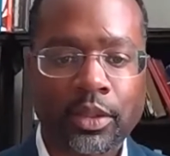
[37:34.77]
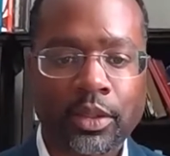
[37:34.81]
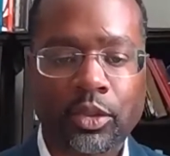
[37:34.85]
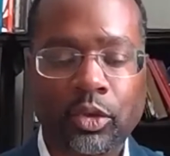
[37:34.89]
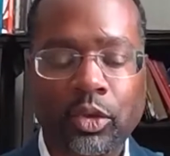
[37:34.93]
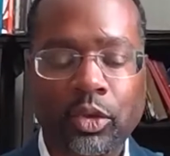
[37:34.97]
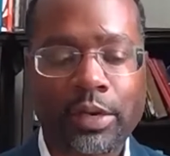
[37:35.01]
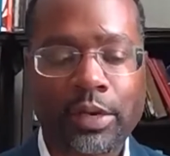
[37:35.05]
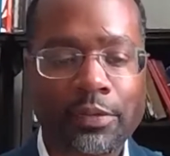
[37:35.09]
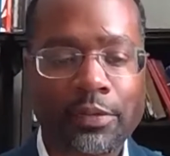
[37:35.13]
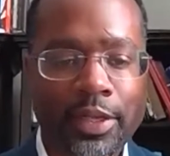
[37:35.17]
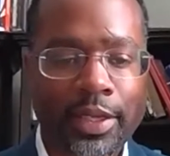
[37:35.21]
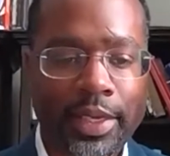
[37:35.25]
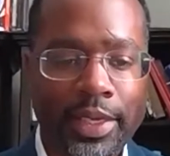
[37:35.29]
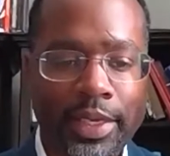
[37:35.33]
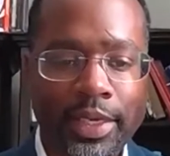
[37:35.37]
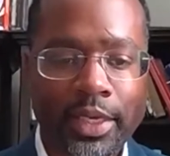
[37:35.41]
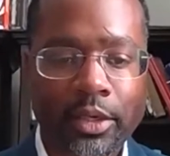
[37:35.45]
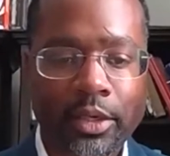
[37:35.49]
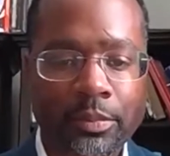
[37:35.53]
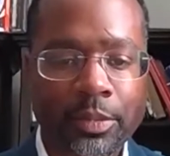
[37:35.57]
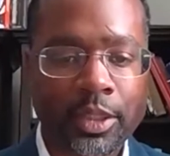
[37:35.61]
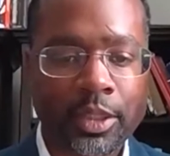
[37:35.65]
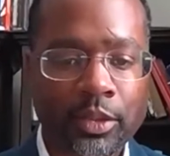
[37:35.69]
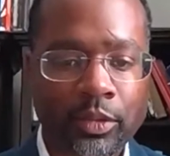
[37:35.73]
You have the
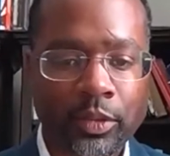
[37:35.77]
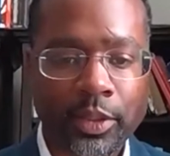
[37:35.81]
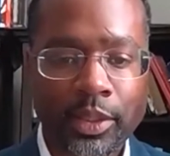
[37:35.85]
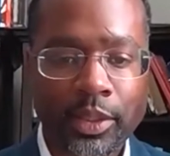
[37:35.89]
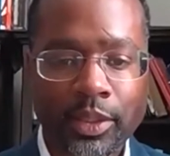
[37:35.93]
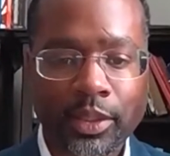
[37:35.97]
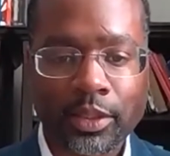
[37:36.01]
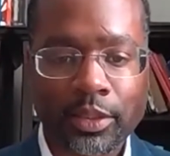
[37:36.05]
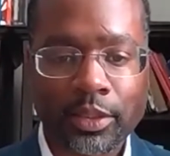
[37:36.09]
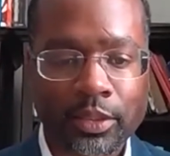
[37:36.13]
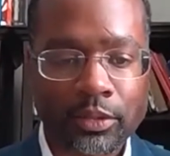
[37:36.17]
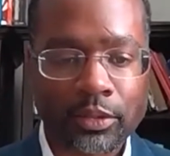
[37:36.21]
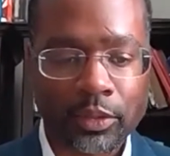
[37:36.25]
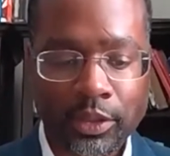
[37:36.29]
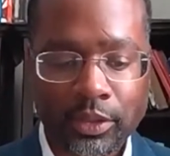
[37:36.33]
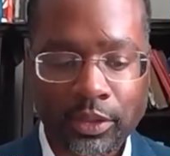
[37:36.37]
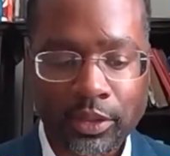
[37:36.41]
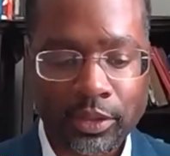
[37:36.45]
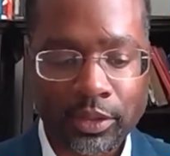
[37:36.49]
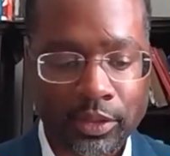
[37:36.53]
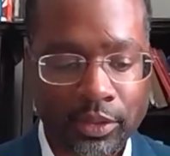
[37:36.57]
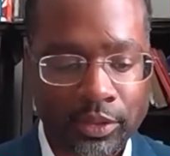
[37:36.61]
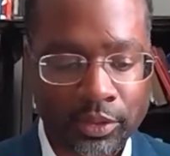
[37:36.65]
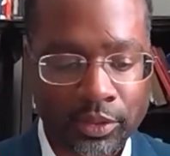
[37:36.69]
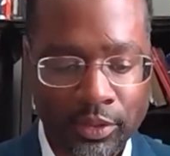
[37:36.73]
air between us, which
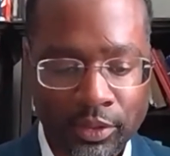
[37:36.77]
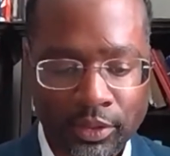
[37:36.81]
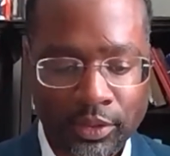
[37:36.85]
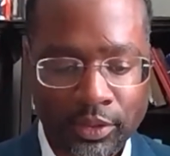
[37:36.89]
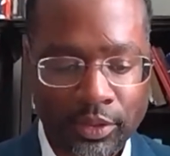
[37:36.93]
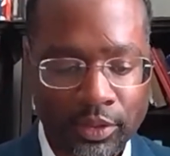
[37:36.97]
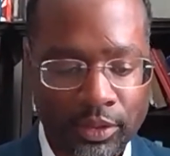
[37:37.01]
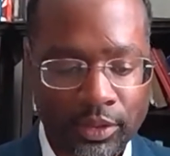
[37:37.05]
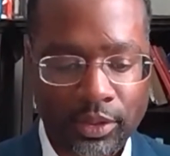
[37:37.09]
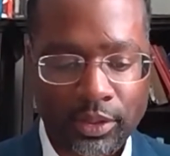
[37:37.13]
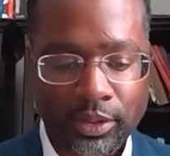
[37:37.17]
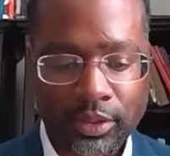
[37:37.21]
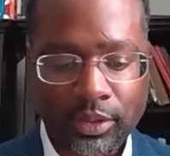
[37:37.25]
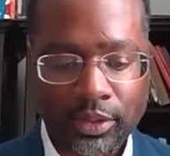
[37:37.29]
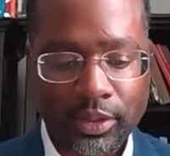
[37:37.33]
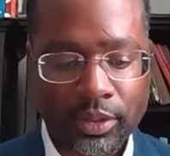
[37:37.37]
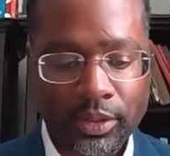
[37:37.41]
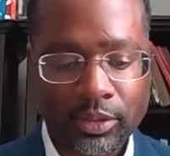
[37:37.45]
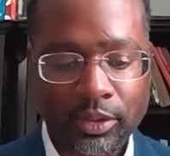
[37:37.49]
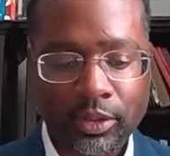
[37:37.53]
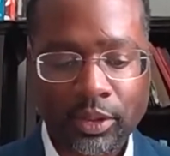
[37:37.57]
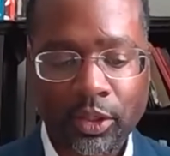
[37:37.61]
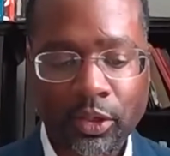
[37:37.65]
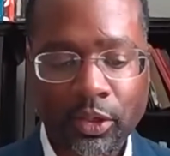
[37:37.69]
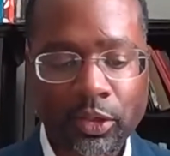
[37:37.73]
is, and,
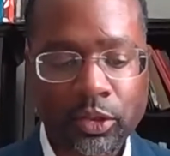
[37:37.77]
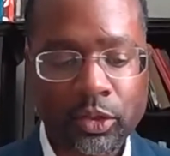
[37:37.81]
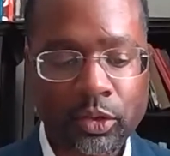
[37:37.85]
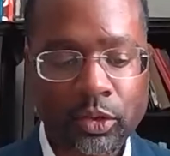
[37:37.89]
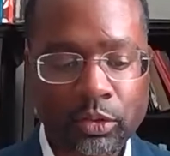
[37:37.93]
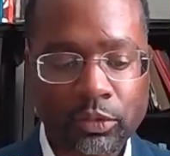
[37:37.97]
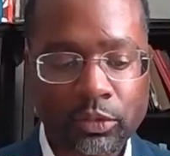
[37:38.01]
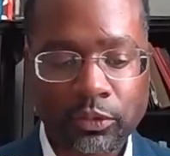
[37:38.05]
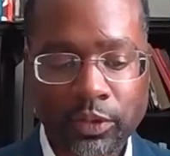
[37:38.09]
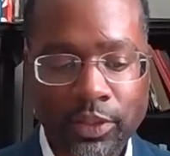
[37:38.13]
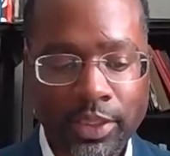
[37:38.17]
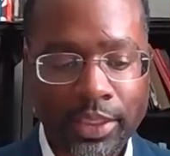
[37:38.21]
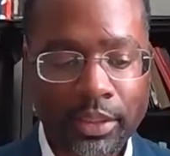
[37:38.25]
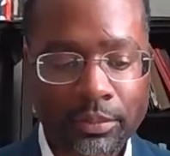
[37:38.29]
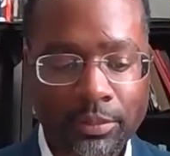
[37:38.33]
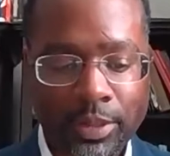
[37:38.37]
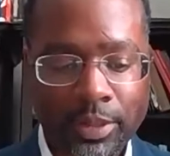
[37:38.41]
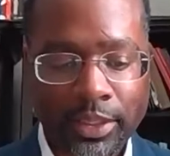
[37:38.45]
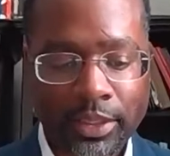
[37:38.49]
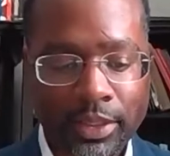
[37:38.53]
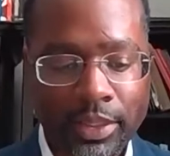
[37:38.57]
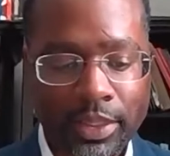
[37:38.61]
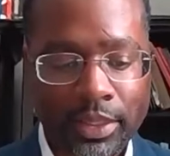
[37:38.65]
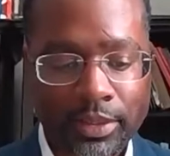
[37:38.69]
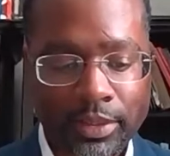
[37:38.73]
and those who've taken
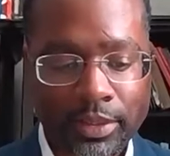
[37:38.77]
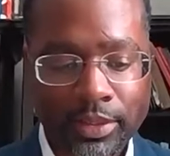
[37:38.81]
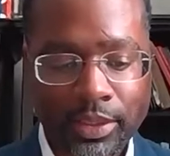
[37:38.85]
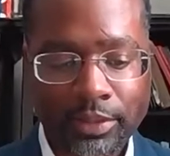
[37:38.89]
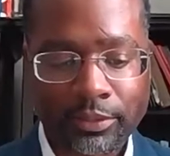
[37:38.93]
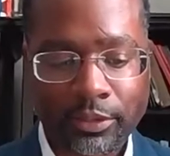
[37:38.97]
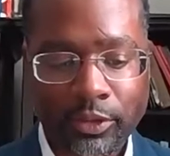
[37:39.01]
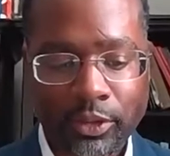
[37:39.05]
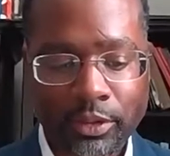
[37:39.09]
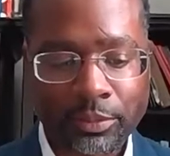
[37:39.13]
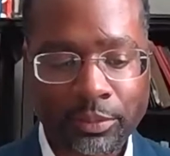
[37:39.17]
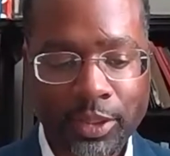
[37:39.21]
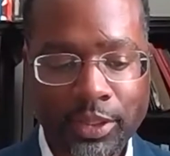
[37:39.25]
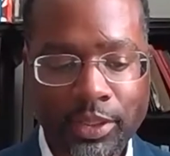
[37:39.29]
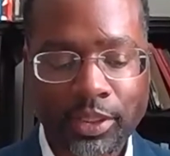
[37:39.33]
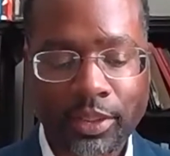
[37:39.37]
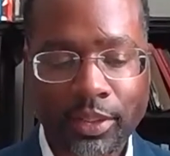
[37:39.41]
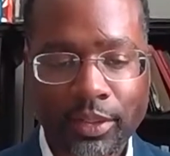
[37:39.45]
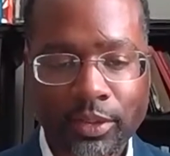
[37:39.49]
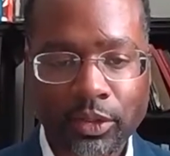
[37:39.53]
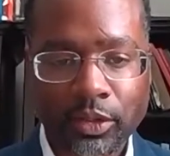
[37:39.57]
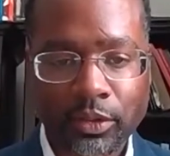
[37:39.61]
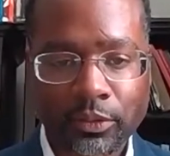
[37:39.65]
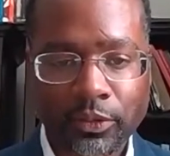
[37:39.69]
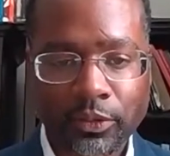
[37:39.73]
my classes, they've heard me say
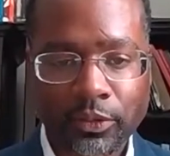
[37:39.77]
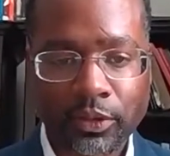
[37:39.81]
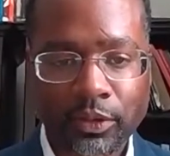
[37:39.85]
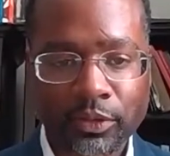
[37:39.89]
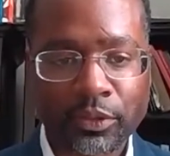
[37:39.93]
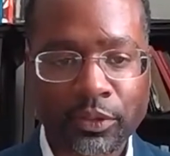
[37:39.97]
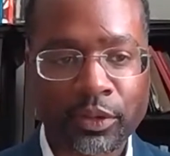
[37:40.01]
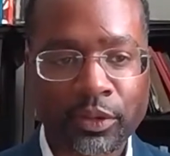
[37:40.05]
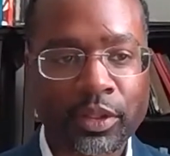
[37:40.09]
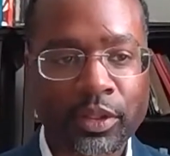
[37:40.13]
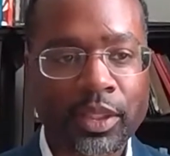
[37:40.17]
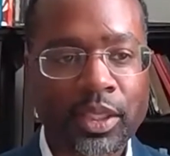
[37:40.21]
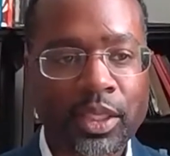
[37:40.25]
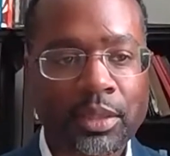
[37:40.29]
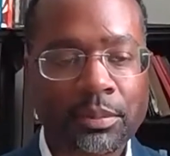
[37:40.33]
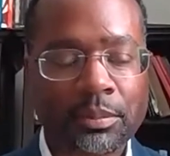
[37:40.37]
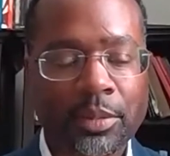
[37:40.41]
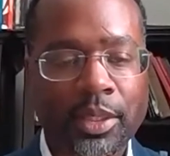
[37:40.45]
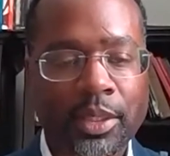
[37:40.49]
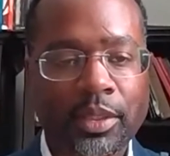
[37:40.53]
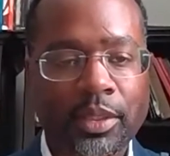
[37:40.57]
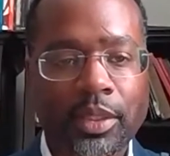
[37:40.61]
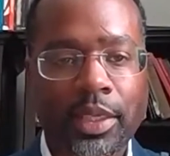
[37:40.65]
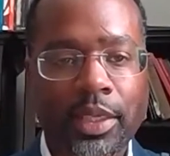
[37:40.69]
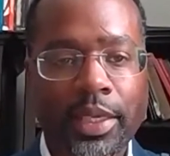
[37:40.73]
this over and over,
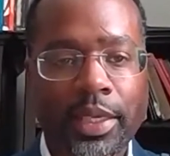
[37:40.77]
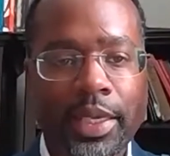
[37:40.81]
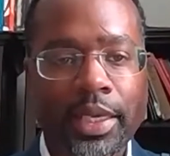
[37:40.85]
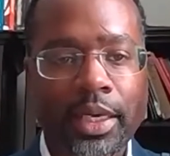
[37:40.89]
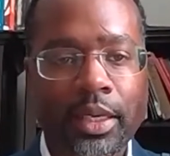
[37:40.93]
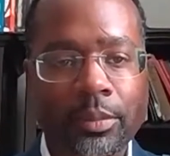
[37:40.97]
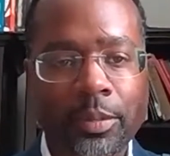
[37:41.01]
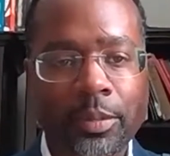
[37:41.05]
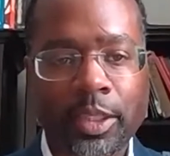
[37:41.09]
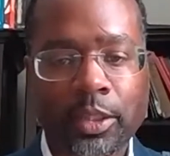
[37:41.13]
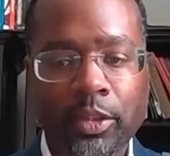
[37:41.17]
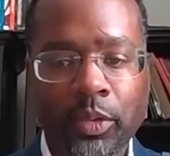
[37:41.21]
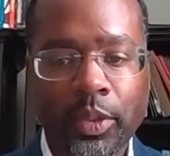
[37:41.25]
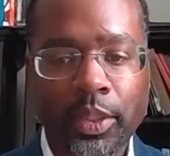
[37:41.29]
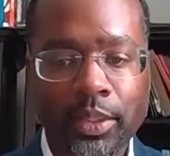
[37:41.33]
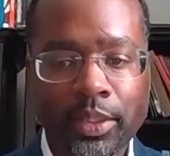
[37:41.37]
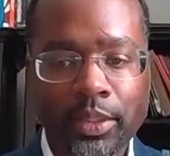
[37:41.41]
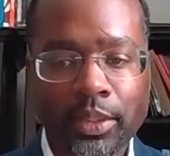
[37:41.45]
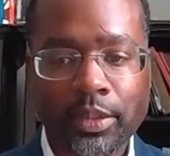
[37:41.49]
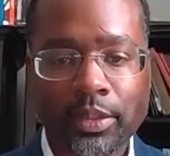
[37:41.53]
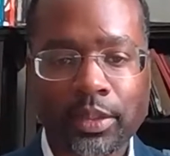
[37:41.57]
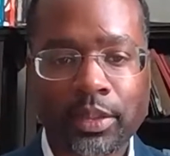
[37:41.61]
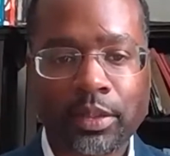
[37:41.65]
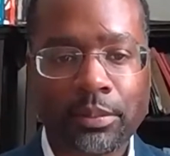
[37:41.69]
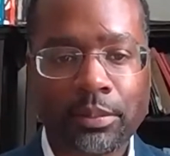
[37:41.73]
but the air between
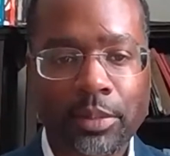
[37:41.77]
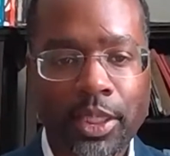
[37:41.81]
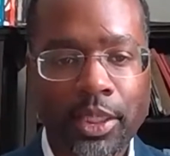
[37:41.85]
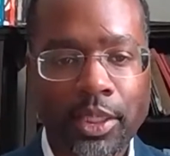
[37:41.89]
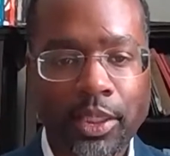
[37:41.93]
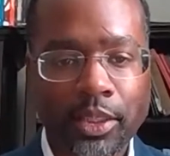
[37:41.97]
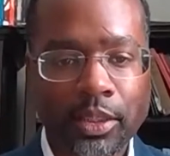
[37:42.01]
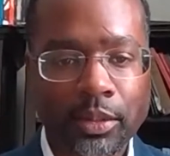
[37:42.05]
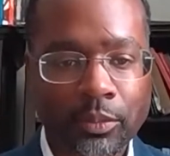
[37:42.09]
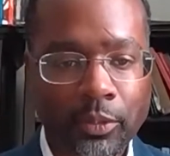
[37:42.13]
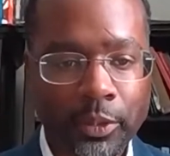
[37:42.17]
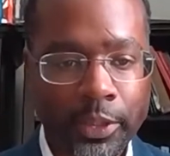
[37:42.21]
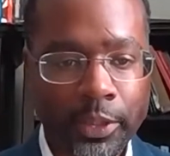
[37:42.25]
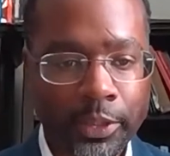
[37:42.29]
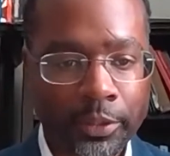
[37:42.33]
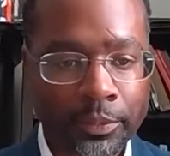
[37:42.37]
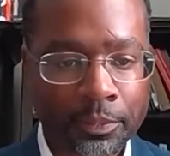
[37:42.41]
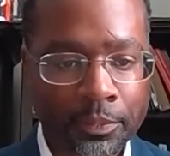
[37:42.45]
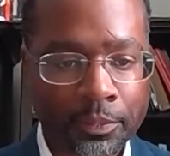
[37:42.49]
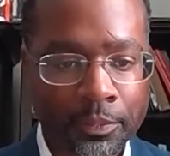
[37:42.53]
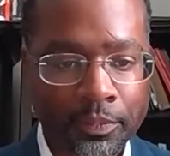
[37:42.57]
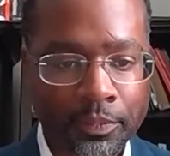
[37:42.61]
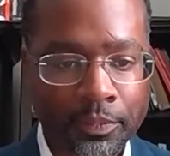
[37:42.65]
us is the medium, right?